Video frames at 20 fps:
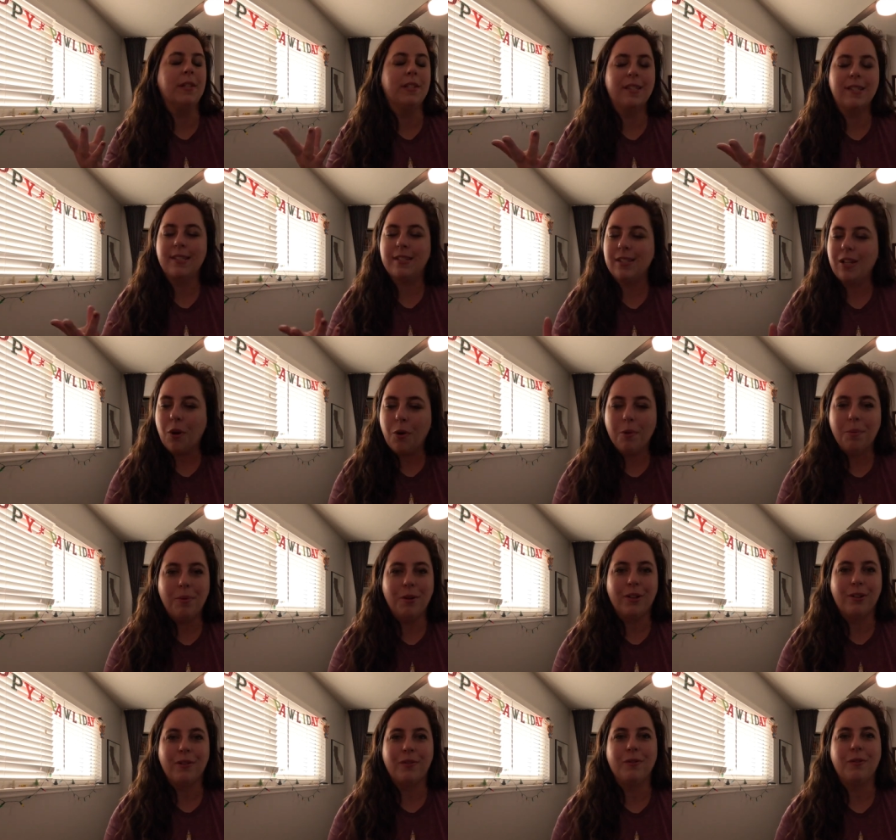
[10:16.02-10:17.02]
was so
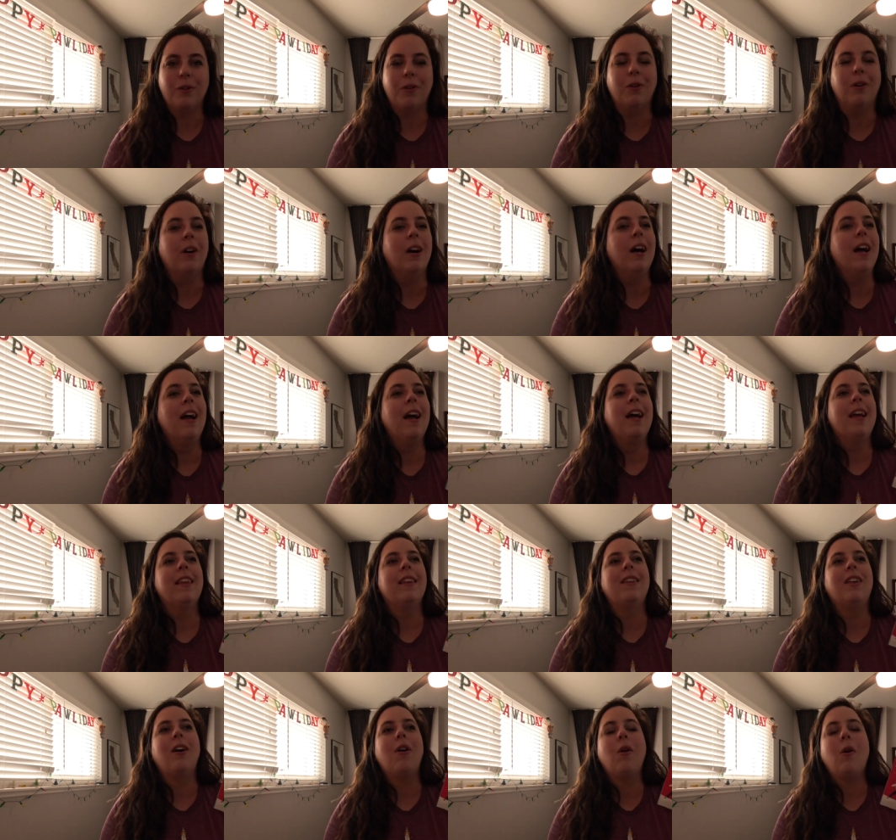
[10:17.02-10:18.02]
beautiful.
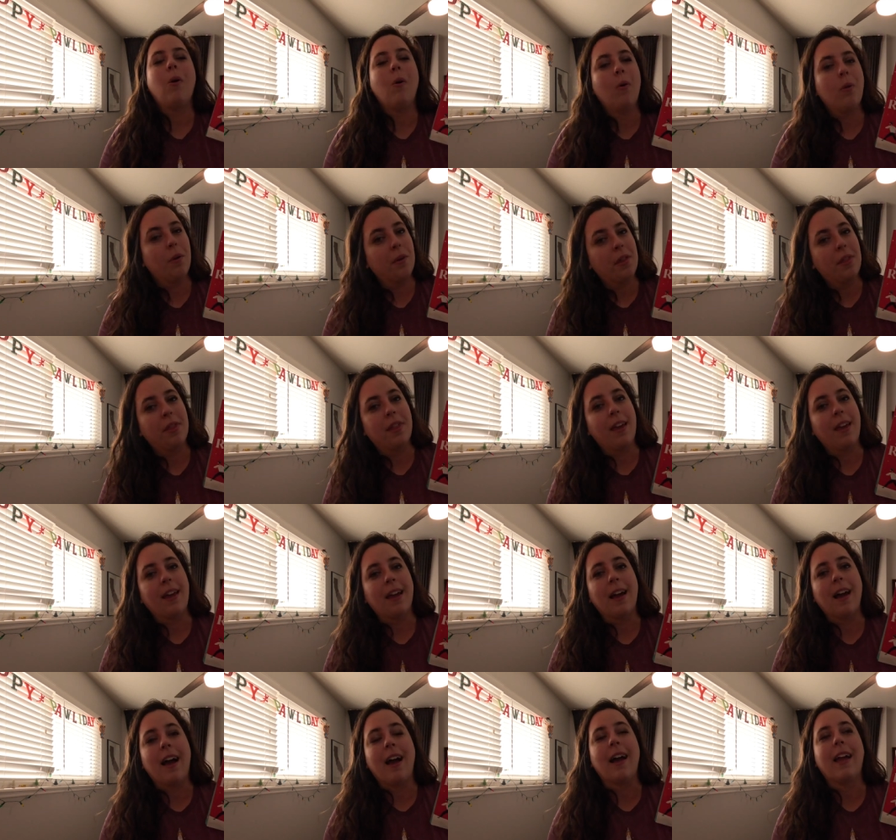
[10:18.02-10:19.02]
The whole
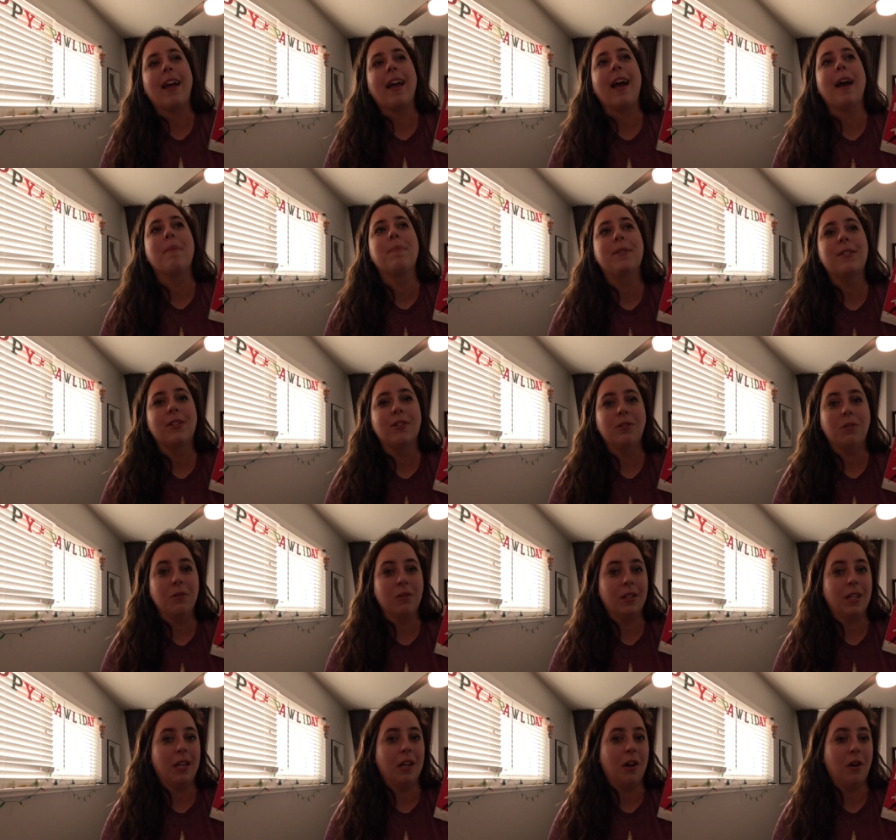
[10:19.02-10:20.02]
thing I
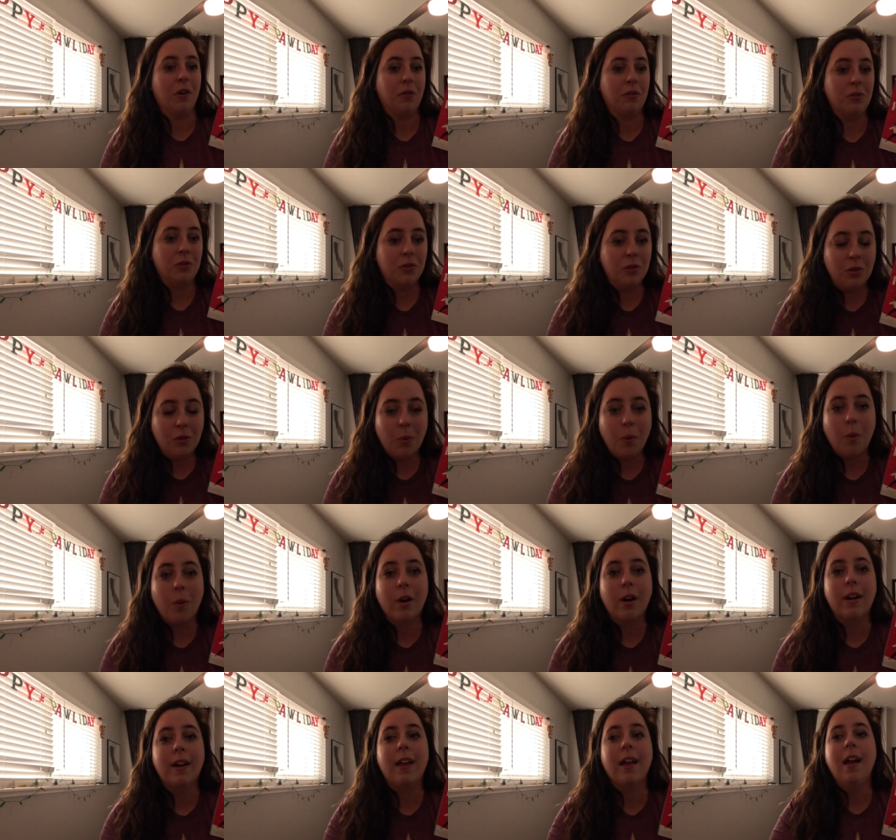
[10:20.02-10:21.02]
absolutely
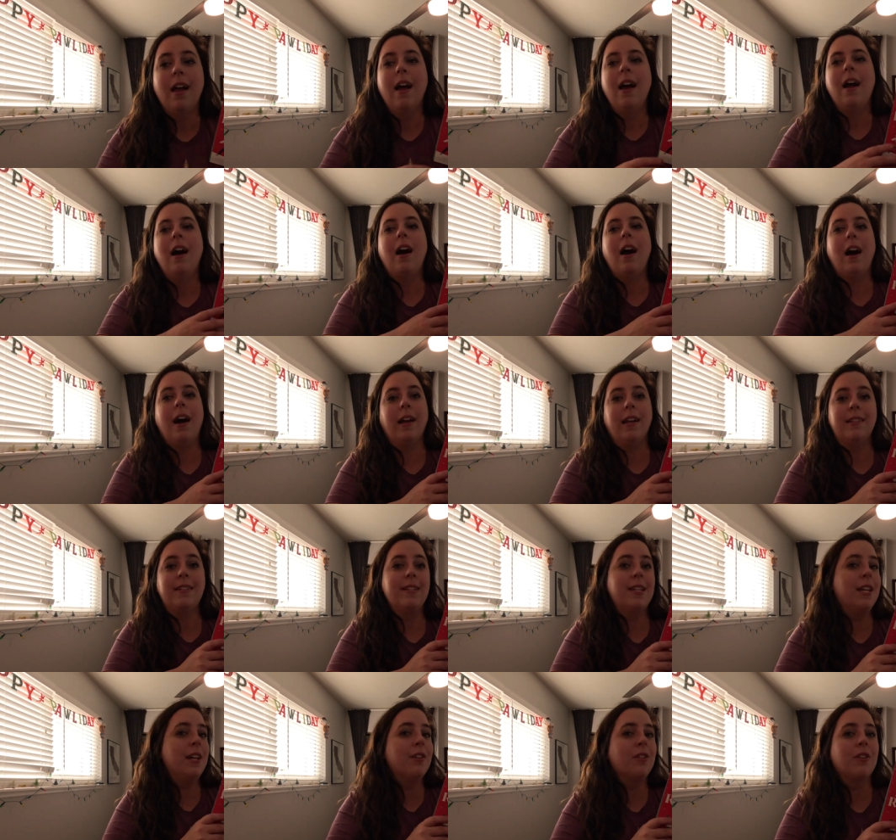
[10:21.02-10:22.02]
adored. I
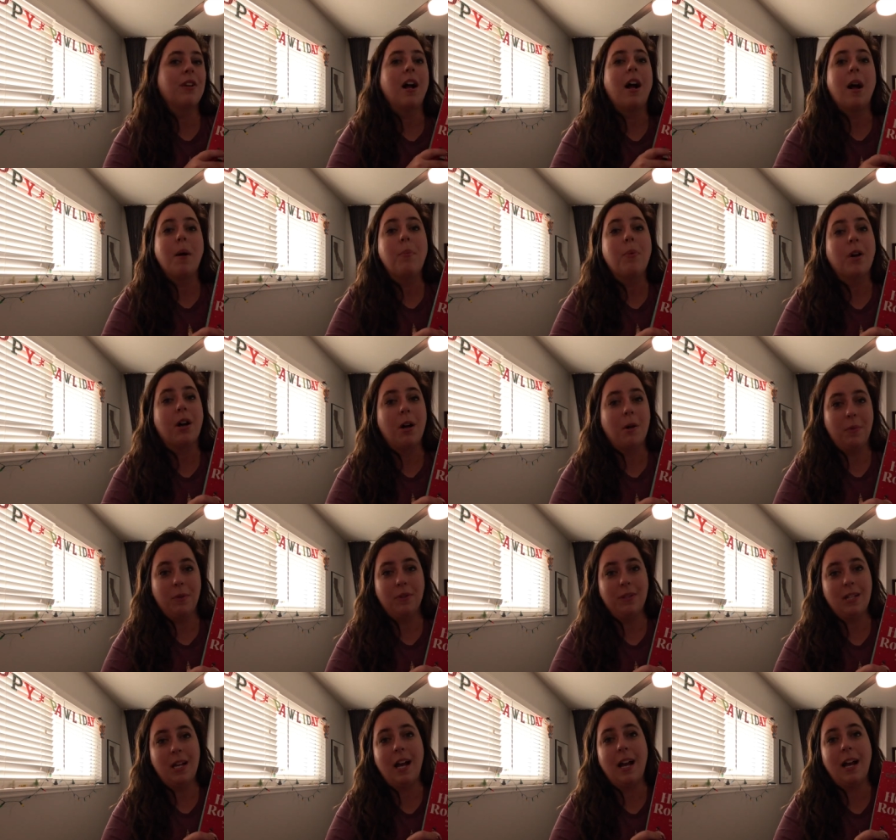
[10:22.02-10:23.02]
teared up a
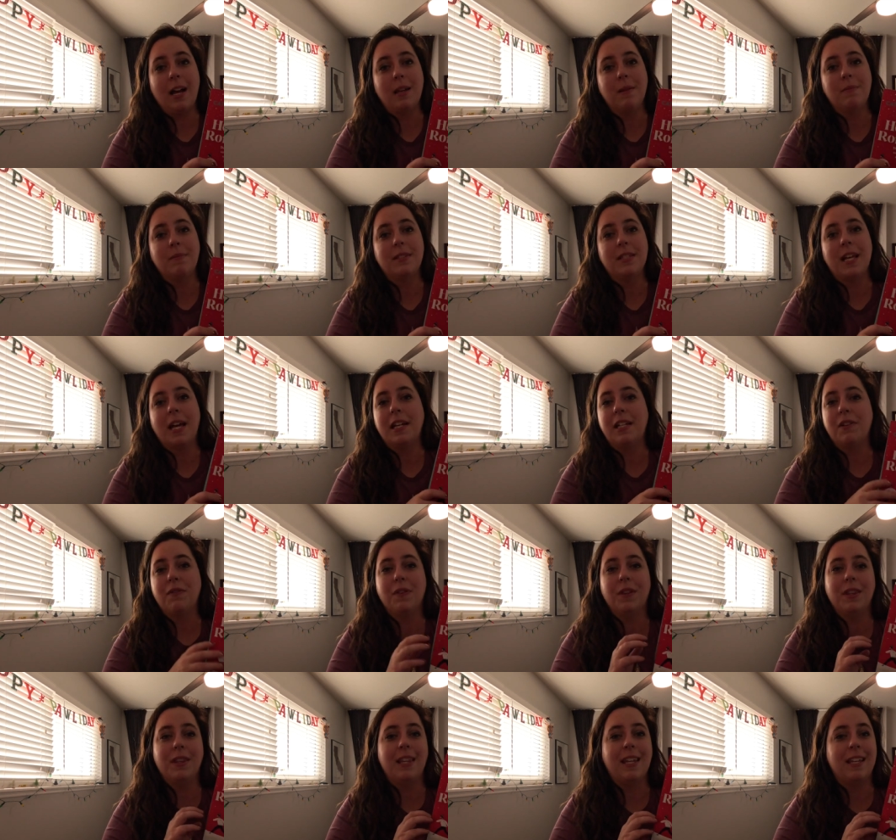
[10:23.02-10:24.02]
couple times at
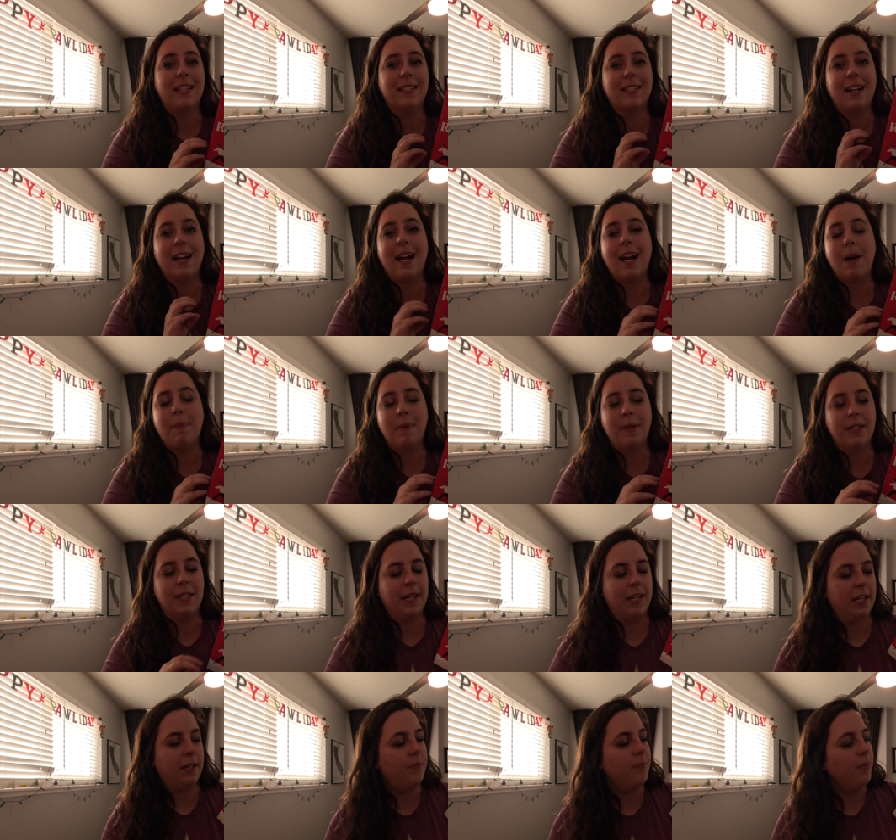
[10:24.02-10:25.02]
different things that happened
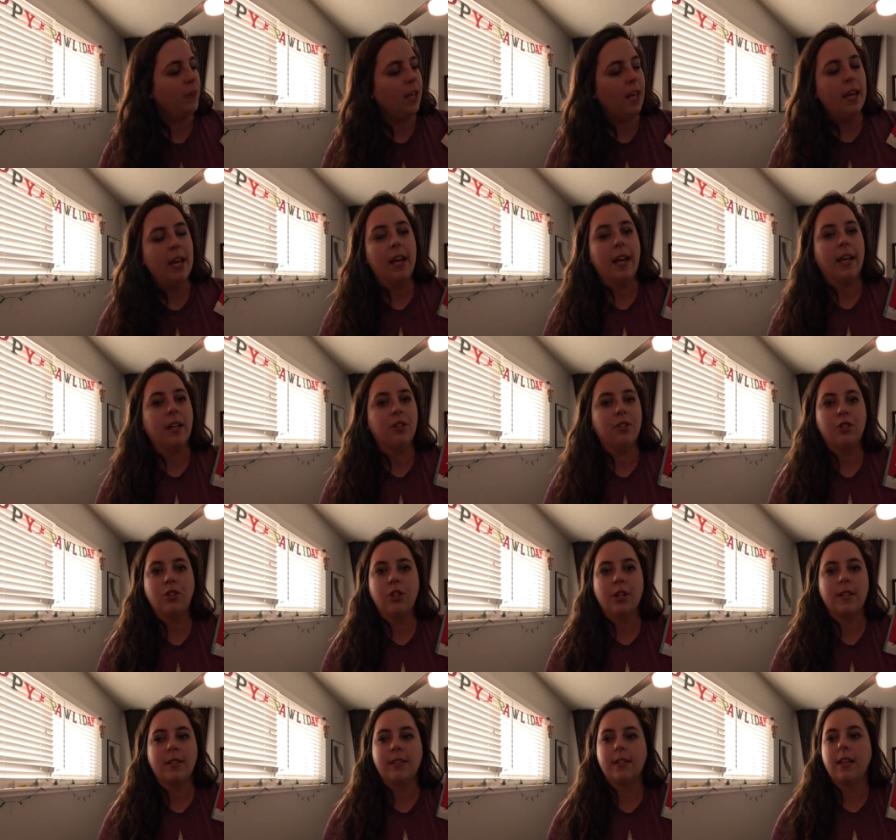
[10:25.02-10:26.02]
in it. It's
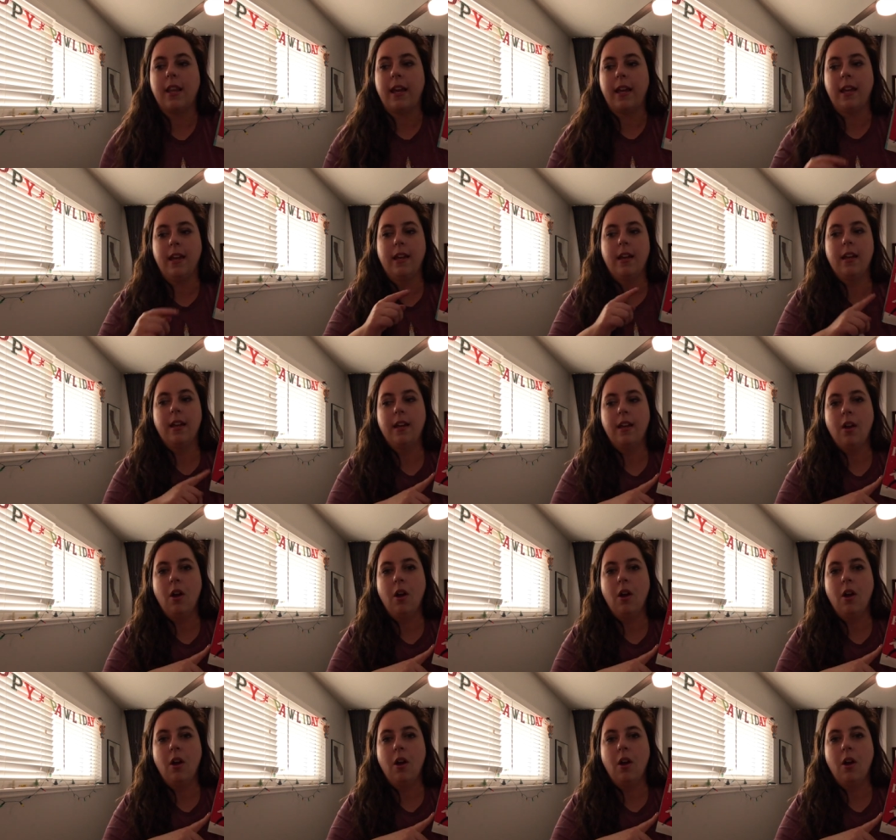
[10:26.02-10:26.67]
just like